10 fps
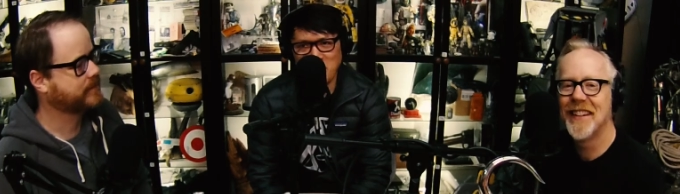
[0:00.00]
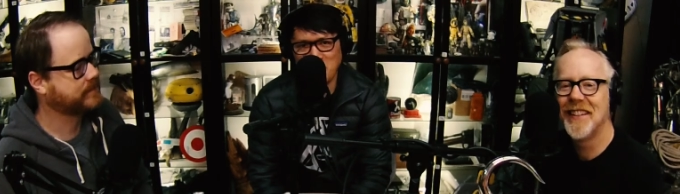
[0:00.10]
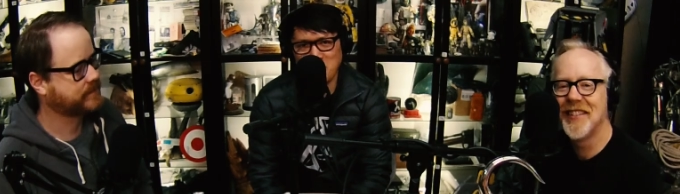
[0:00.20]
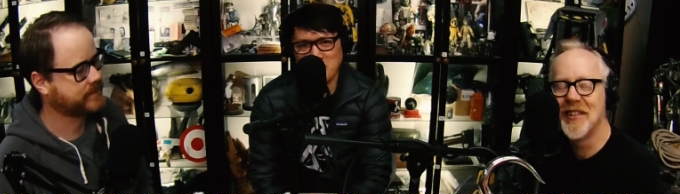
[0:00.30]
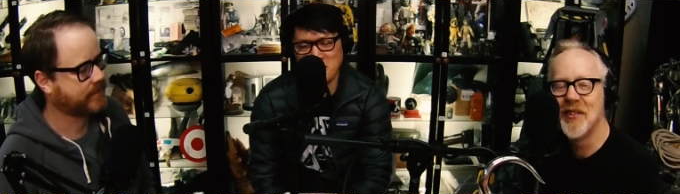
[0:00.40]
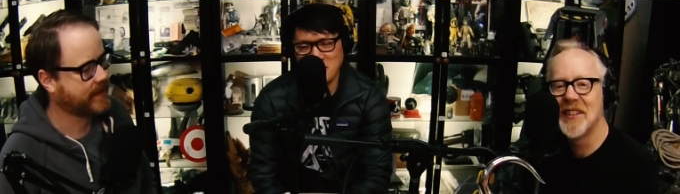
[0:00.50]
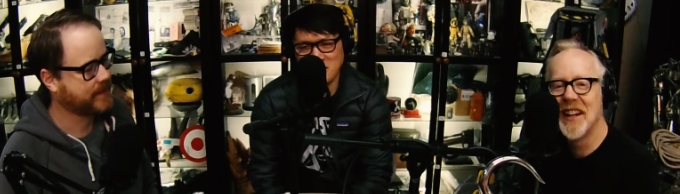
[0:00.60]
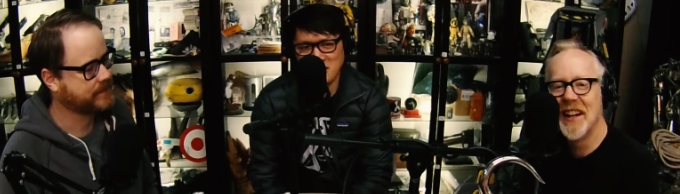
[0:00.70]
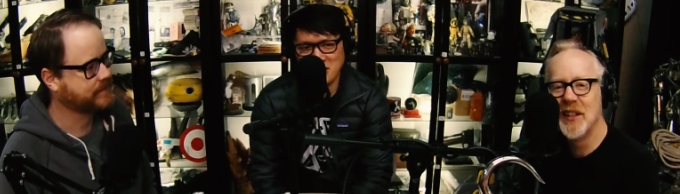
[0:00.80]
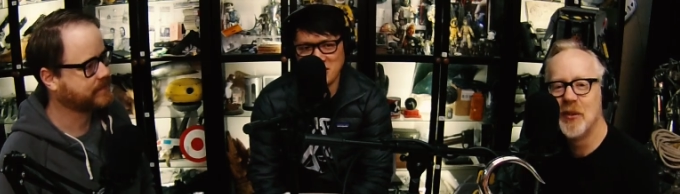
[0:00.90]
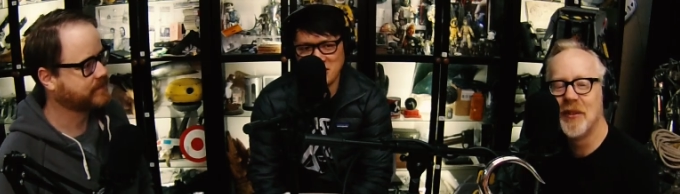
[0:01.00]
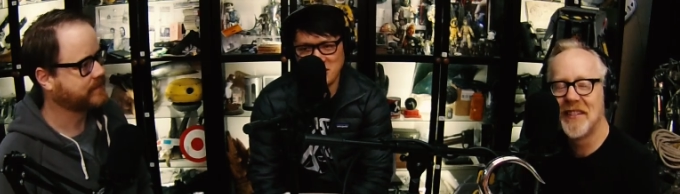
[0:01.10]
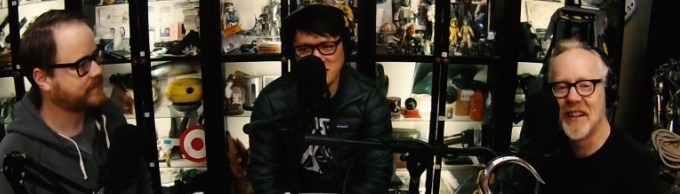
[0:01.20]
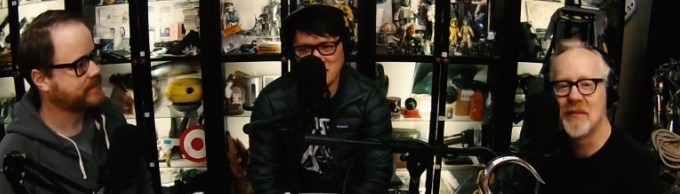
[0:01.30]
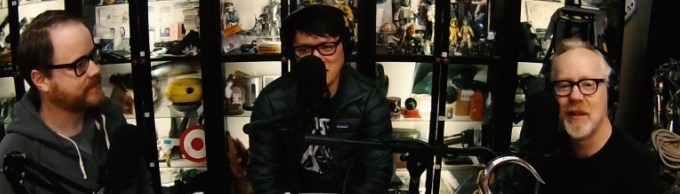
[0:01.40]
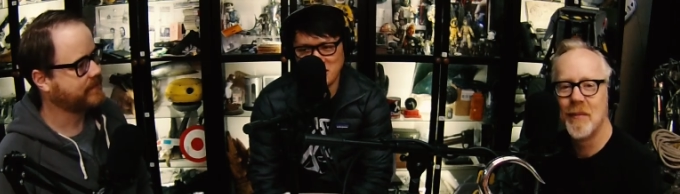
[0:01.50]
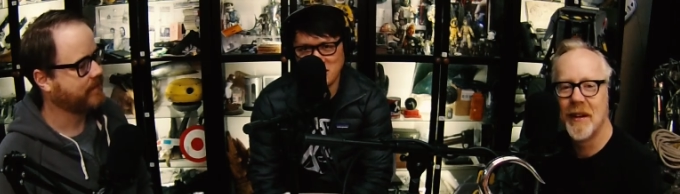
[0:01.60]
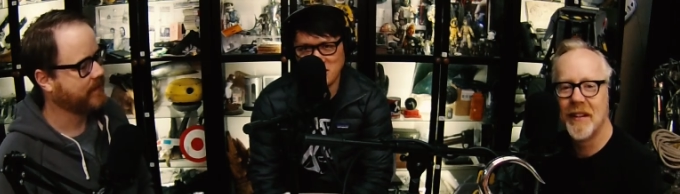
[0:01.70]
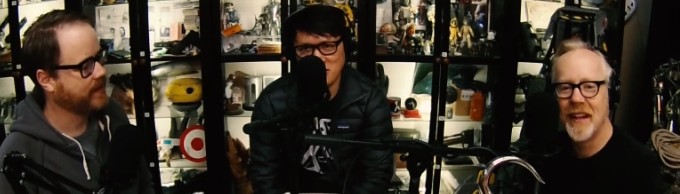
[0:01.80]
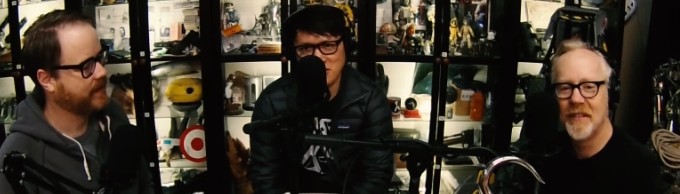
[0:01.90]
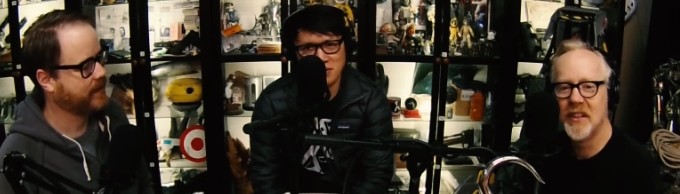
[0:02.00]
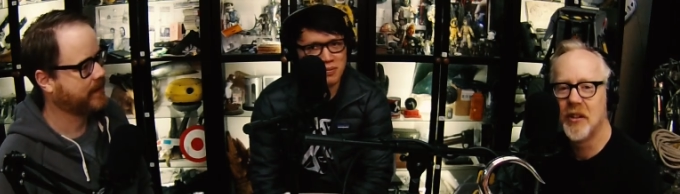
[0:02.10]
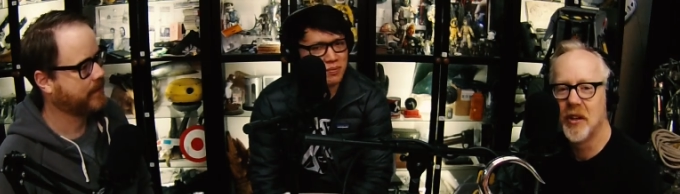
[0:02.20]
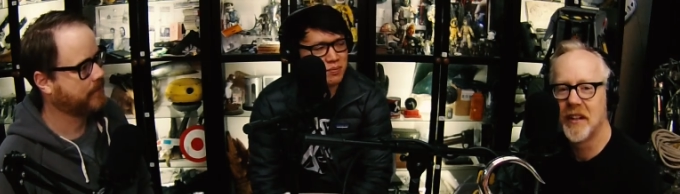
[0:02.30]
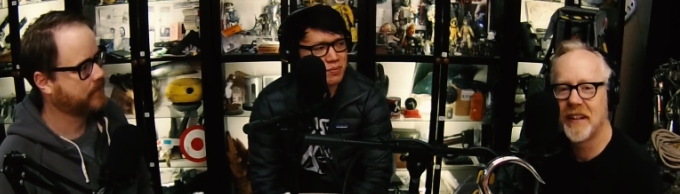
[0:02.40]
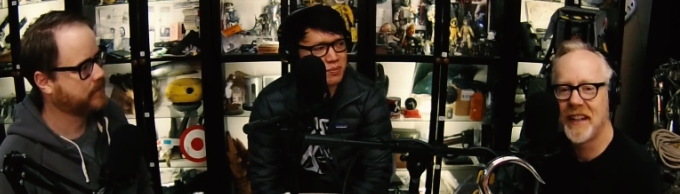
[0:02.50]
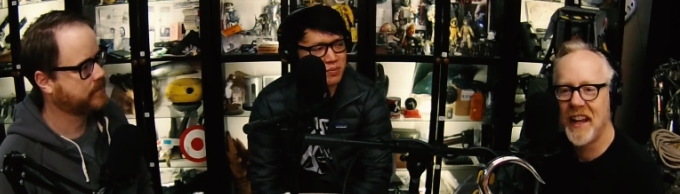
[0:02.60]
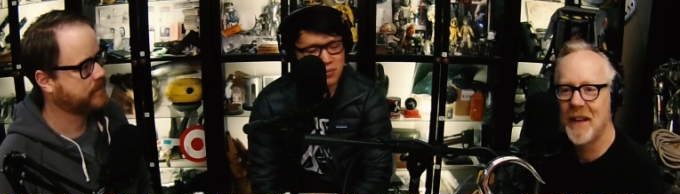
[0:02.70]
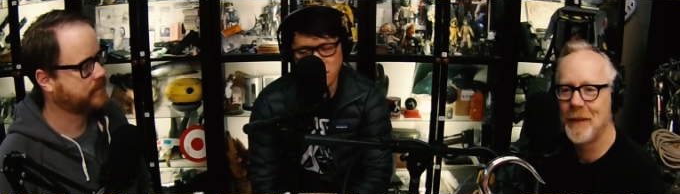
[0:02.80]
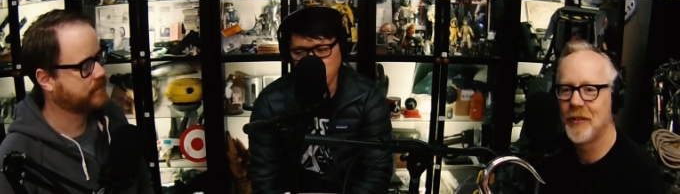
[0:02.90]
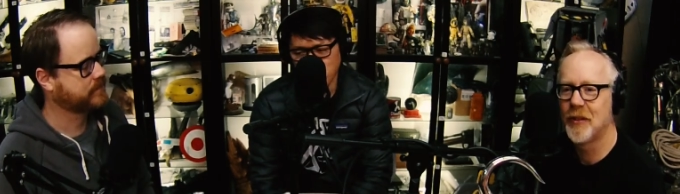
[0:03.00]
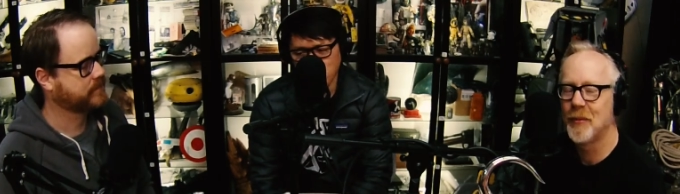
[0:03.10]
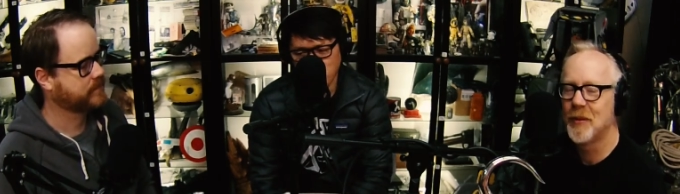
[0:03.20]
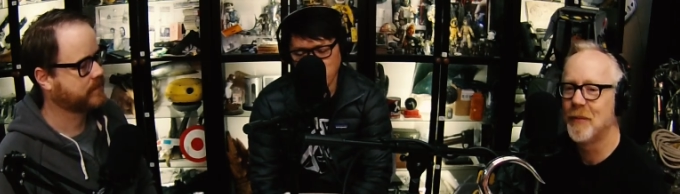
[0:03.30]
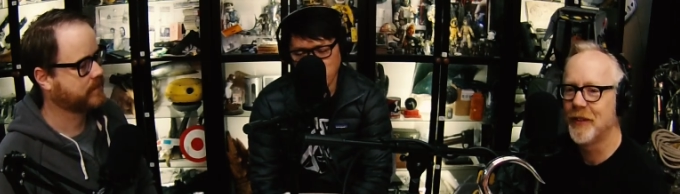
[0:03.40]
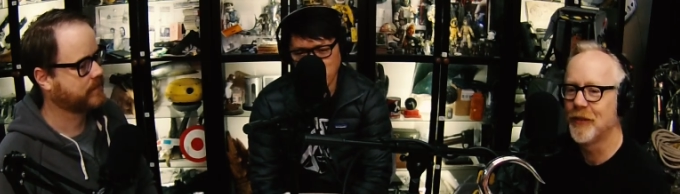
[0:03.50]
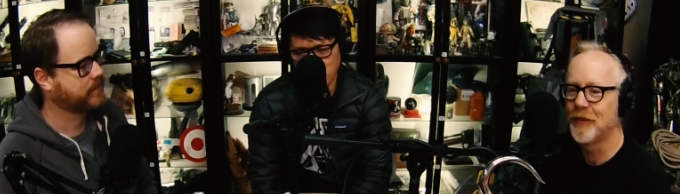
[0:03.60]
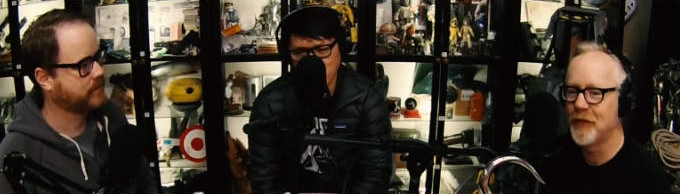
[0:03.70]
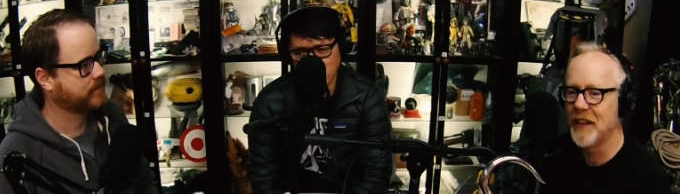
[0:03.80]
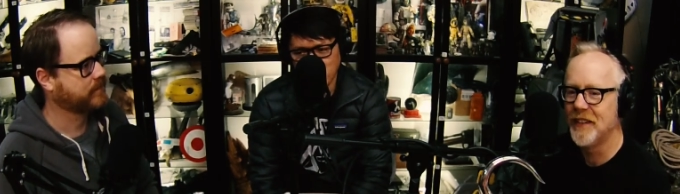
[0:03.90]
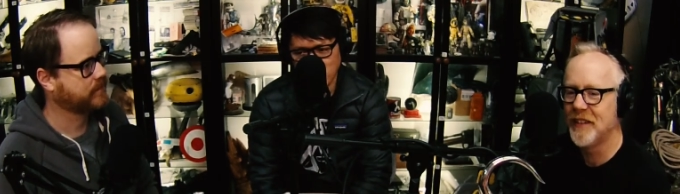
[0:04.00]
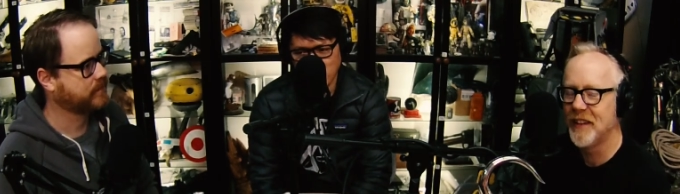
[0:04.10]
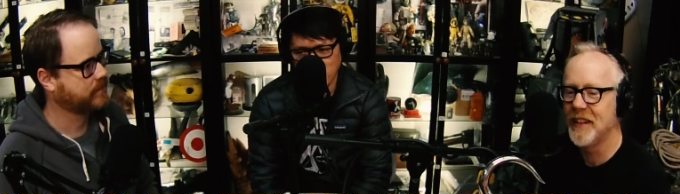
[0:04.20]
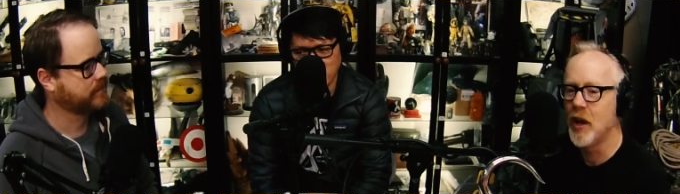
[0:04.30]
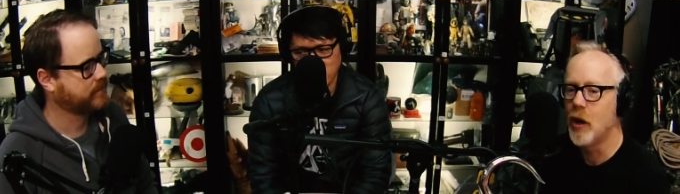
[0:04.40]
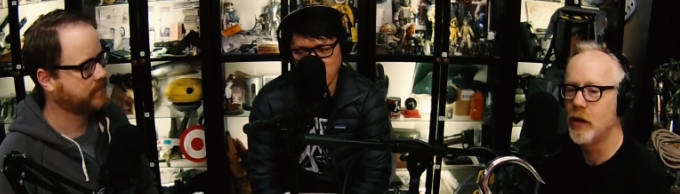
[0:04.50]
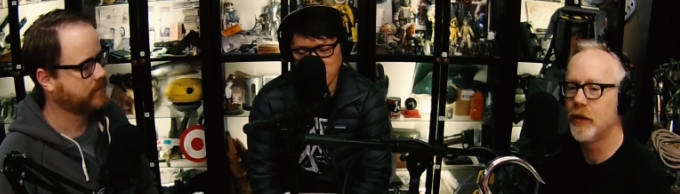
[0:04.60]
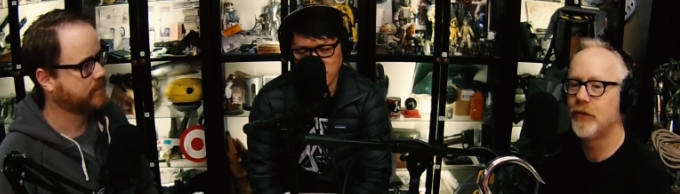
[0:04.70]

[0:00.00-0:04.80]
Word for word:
Speaker 1: uh, I, uh, I used to know a guy who was telling me about having gone on a camping trip with a bunch of friends, and they all